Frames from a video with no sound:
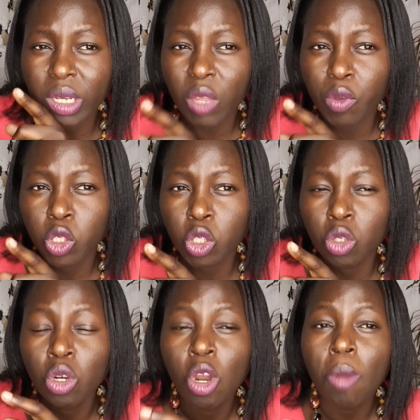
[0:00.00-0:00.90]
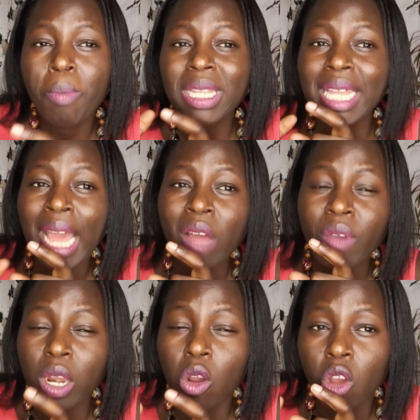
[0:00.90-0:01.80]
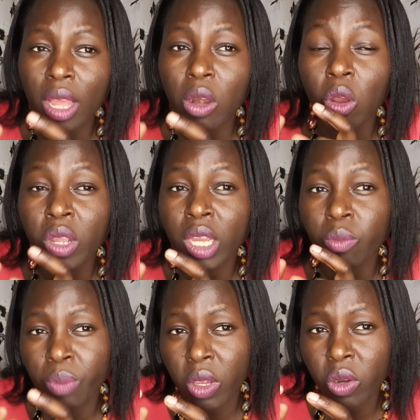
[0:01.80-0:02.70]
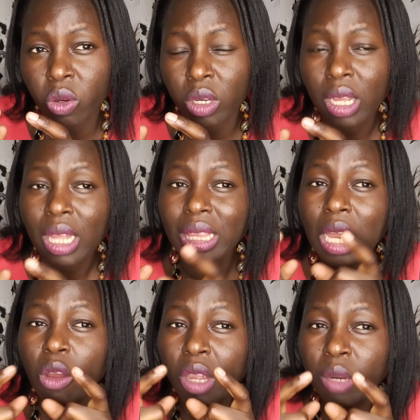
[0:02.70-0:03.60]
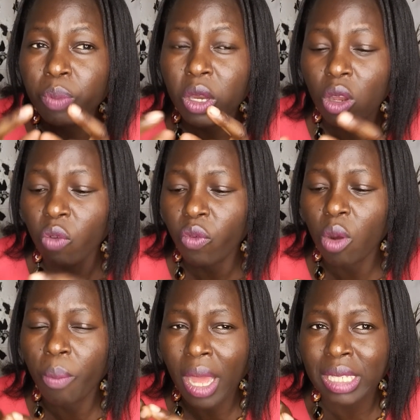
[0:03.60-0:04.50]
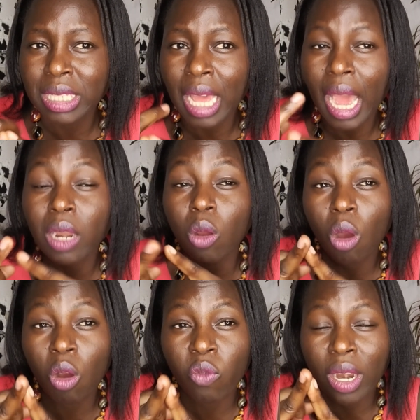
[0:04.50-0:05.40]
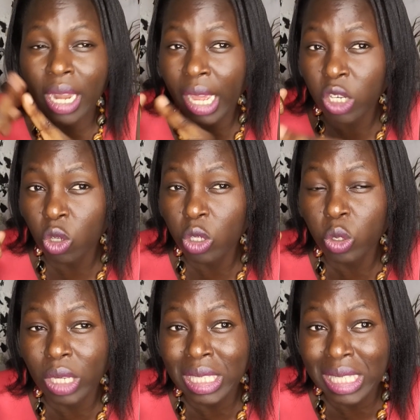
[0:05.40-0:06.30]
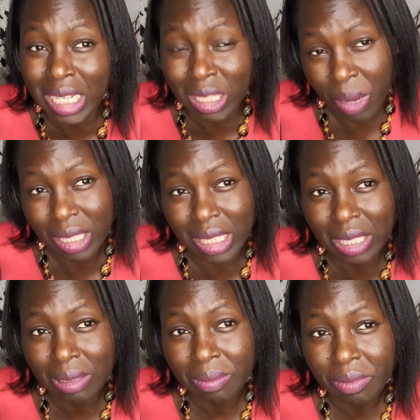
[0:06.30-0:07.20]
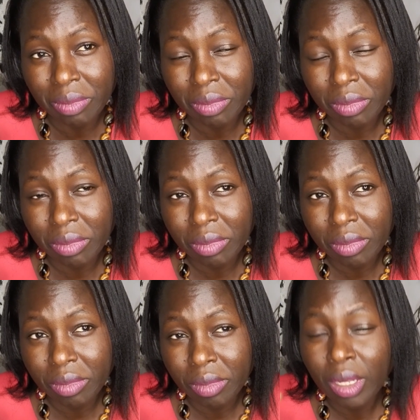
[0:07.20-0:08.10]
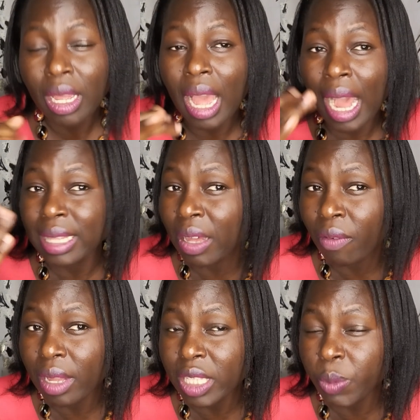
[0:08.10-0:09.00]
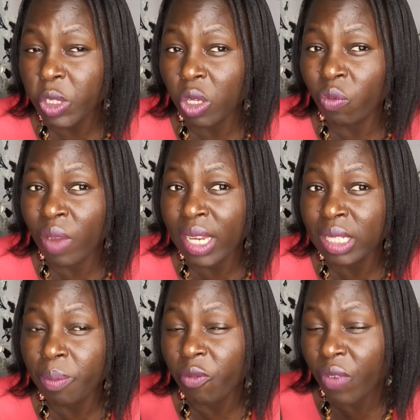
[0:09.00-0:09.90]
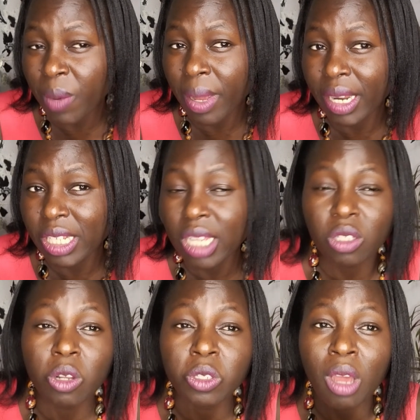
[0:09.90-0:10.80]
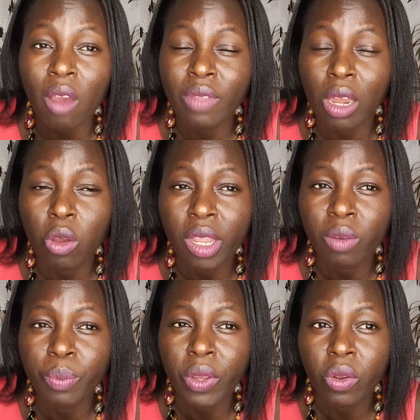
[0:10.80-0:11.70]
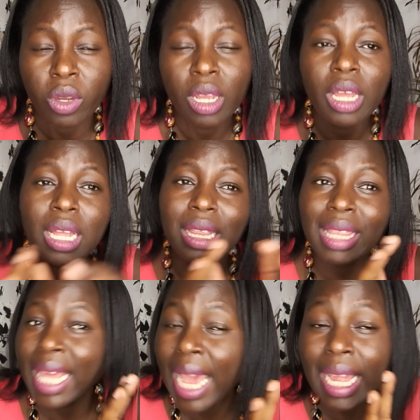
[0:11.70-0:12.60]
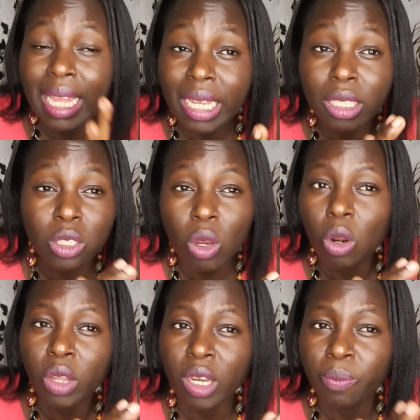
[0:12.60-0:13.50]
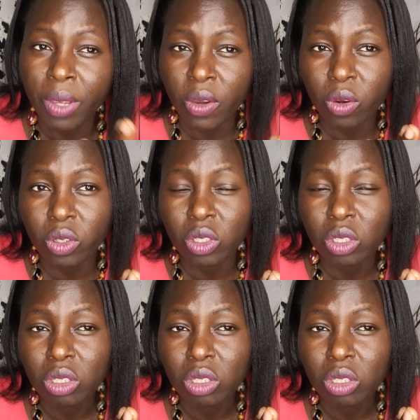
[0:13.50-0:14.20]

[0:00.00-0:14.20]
will give it to you, but they have a lock-in period. The lock-in period for Mansa and X fund, like I told you, is 6 months. Other special fund managers also have their lock-in period. There is no lock-in period